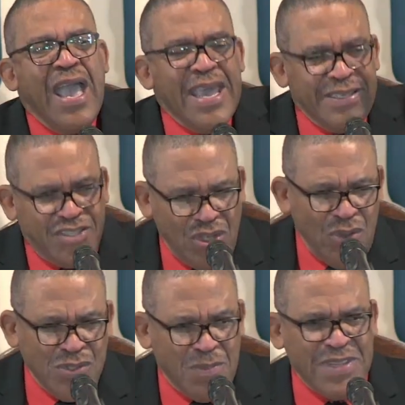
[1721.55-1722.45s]
And
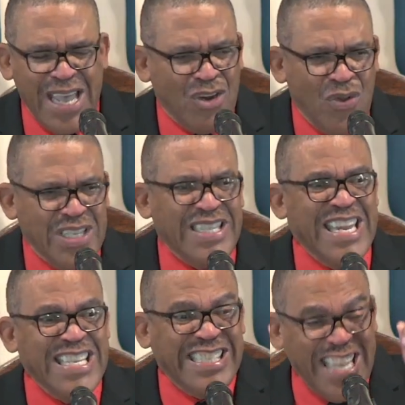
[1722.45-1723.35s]
Joseph, not only
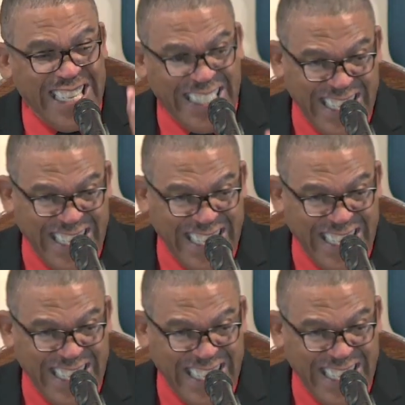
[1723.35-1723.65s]
did he say,